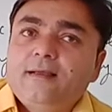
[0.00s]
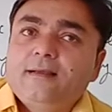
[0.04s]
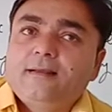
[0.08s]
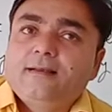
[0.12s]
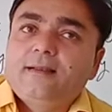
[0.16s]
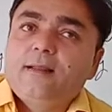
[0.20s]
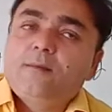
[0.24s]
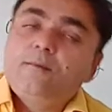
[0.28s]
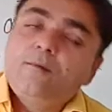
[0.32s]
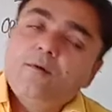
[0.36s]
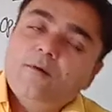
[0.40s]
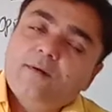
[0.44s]

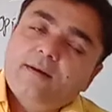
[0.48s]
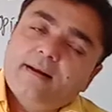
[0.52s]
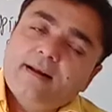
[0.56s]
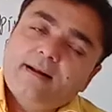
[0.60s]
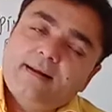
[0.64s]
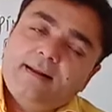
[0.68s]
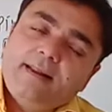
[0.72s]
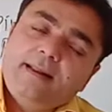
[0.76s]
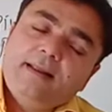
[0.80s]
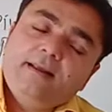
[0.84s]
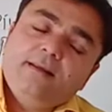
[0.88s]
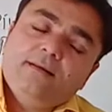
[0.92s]

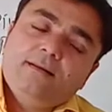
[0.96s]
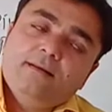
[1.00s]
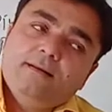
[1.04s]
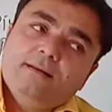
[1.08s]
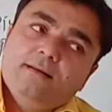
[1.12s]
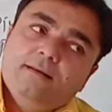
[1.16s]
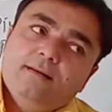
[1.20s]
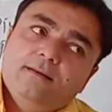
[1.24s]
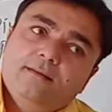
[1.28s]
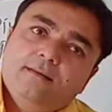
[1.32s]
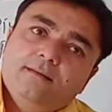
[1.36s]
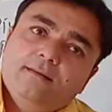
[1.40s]
democratic
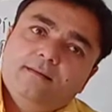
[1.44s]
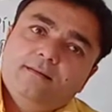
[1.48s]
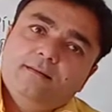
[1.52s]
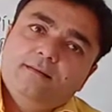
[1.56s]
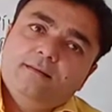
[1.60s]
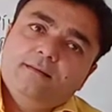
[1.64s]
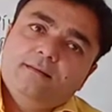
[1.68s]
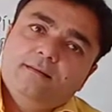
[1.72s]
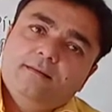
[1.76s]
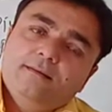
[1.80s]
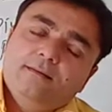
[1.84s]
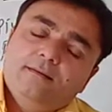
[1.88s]

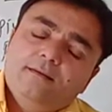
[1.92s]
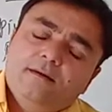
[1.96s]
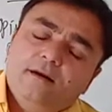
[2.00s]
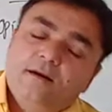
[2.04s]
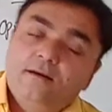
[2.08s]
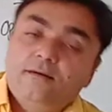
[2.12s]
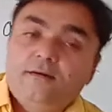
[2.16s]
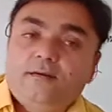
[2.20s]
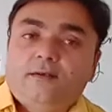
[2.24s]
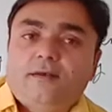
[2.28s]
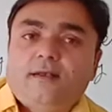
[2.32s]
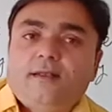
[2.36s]

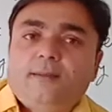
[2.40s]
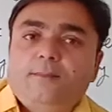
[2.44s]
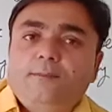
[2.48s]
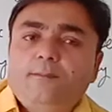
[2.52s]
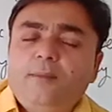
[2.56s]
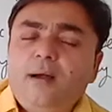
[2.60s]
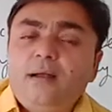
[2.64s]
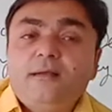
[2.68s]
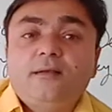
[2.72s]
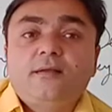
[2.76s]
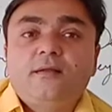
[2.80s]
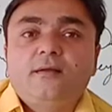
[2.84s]
country.
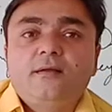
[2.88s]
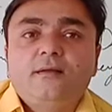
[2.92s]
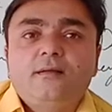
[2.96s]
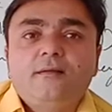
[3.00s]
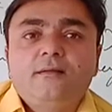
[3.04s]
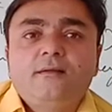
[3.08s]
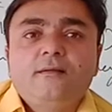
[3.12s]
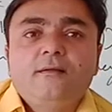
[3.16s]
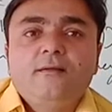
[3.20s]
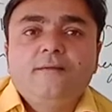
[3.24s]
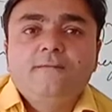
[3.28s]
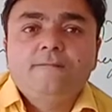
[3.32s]

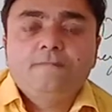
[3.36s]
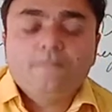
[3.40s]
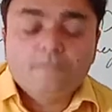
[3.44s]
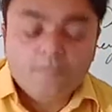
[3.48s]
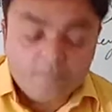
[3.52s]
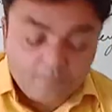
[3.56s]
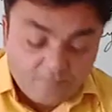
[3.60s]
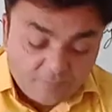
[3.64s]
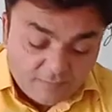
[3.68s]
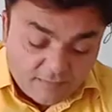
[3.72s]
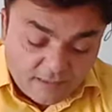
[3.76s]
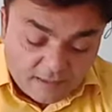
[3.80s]
But
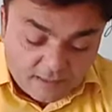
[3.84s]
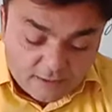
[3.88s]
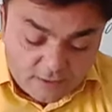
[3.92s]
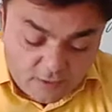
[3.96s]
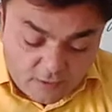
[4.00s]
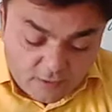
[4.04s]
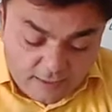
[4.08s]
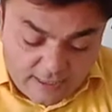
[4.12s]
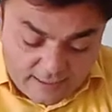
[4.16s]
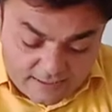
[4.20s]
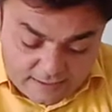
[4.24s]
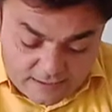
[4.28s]

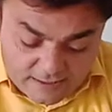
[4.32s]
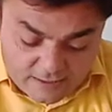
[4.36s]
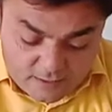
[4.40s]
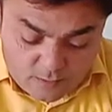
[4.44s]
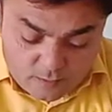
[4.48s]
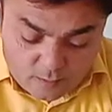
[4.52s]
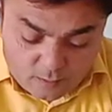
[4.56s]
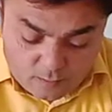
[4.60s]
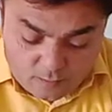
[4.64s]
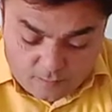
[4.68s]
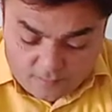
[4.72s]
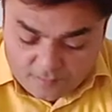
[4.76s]
so let's
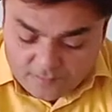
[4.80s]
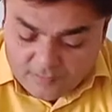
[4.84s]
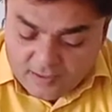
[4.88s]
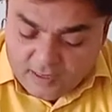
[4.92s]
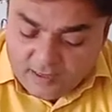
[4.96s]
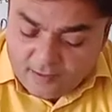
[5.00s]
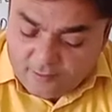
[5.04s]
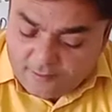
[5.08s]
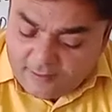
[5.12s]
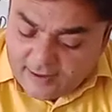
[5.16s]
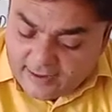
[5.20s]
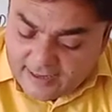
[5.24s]
go.
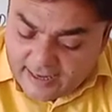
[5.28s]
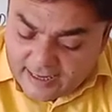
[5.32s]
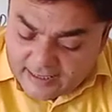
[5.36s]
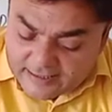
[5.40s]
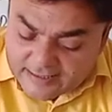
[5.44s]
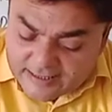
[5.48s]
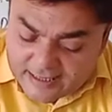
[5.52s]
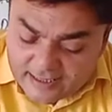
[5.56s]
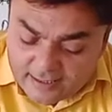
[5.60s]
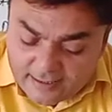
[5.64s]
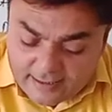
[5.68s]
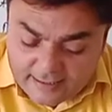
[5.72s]

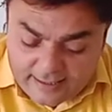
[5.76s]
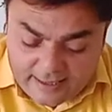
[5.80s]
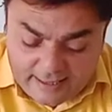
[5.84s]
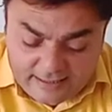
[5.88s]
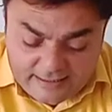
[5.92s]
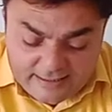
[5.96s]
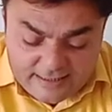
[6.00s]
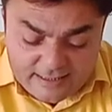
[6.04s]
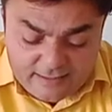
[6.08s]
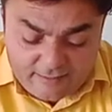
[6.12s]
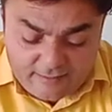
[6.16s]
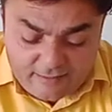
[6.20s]
Various
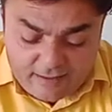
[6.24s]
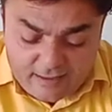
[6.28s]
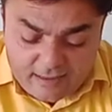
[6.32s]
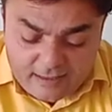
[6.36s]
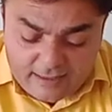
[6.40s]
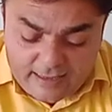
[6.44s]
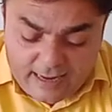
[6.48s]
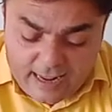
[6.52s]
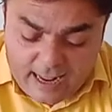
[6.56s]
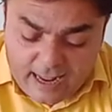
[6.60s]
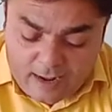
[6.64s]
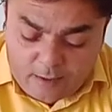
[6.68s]
countries in the
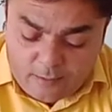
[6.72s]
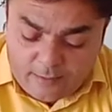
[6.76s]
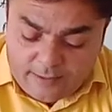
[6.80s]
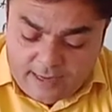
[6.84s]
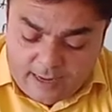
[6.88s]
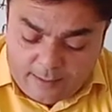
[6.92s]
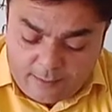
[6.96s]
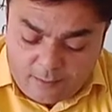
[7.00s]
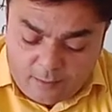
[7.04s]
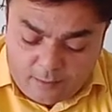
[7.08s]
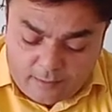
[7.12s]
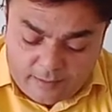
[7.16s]
world have
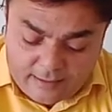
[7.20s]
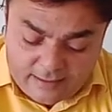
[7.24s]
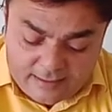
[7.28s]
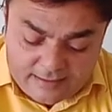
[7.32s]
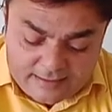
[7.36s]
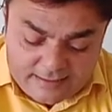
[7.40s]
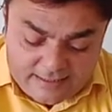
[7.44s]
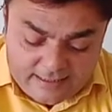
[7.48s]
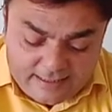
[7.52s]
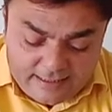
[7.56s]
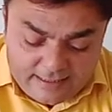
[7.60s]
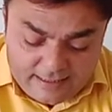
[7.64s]

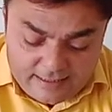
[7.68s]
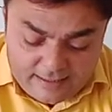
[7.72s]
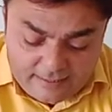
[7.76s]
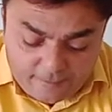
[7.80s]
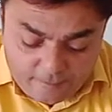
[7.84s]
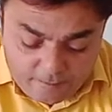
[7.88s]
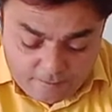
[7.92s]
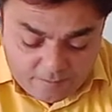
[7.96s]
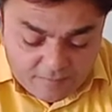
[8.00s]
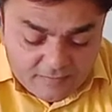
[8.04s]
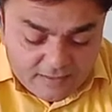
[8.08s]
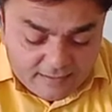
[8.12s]

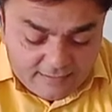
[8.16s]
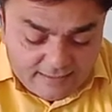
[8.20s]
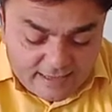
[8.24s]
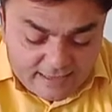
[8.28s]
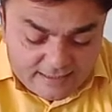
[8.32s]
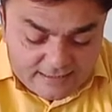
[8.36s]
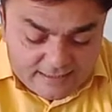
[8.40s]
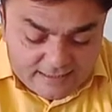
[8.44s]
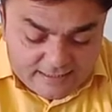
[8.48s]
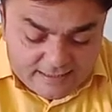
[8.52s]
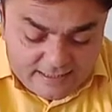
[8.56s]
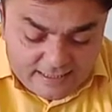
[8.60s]
democracy.
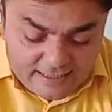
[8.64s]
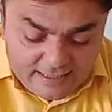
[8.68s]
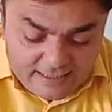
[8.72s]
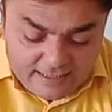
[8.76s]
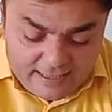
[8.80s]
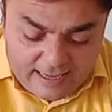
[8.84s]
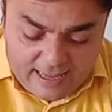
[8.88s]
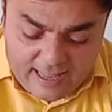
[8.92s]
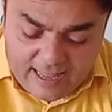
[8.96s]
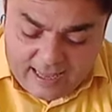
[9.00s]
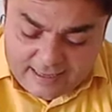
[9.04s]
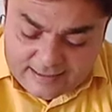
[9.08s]
There
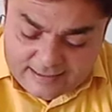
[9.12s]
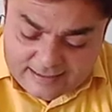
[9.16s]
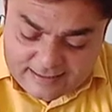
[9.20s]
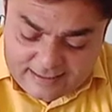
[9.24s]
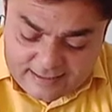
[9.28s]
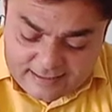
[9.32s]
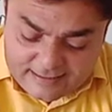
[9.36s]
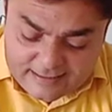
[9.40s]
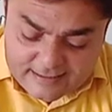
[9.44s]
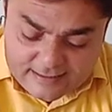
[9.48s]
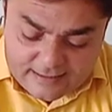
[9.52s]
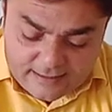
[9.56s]
still
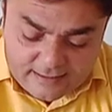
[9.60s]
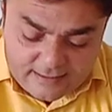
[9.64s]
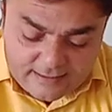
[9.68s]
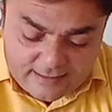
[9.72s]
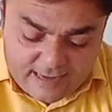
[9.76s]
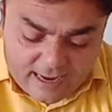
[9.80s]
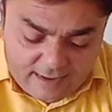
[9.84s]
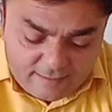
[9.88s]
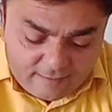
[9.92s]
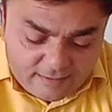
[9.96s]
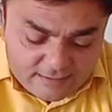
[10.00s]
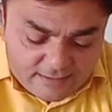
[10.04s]
exists
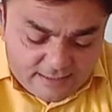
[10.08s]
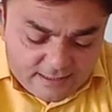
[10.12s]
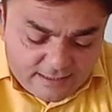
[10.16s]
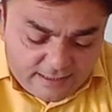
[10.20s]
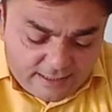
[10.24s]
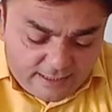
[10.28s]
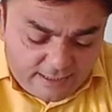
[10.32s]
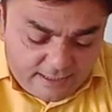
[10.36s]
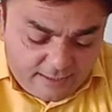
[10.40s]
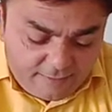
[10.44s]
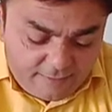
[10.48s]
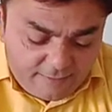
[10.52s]

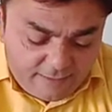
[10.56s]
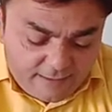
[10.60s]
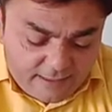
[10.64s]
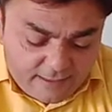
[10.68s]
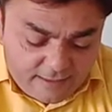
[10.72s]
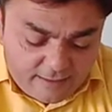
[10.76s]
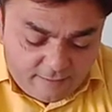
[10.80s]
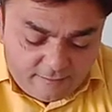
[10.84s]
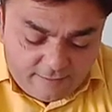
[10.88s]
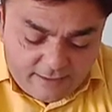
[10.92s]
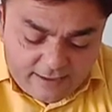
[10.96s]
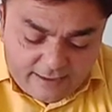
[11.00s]
diversity
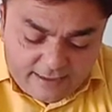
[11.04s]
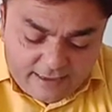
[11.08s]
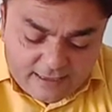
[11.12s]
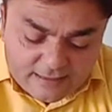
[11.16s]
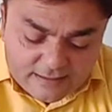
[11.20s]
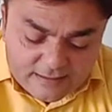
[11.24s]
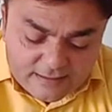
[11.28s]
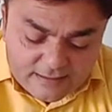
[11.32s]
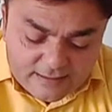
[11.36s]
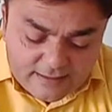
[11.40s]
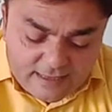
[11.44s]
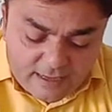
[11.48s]
within the
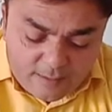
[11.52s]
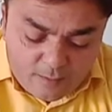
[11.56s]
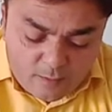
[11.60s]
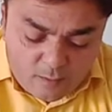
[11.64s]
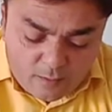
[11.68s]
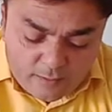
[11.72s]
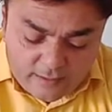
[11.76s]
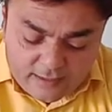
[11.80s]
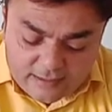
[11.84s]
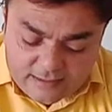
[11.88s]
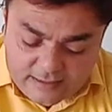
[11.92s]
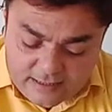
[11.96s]
various
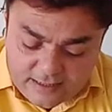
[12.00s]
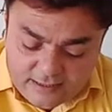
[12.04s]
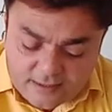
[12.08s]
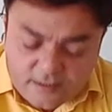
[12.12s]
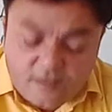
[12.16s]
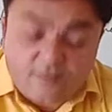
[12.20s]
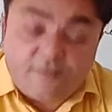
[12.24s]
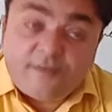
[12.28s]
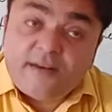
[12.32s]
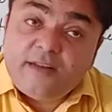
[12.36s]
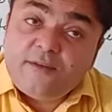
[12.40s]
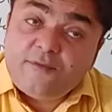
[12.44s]
democracies
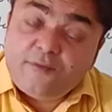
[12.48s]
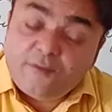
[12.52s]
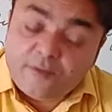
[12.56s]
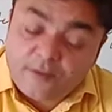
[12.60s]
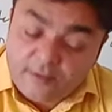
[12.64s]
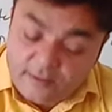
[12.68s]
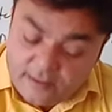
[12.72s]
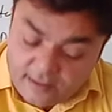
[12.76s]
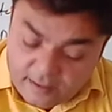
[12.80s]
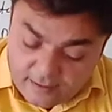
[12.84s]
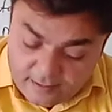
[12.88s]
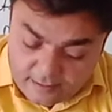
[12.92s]
of
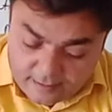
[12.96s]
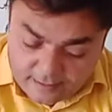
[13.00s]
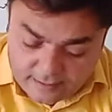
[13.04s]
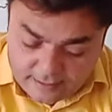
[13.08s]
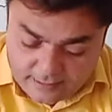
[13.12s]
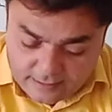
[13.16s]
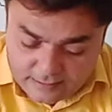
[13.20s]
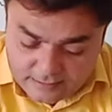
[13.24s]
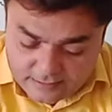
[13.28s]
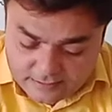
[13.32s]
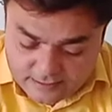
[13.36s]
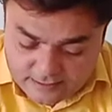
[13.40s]
different
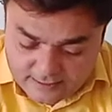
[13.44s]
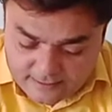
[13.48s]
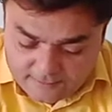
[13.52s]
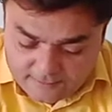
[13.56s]
countries.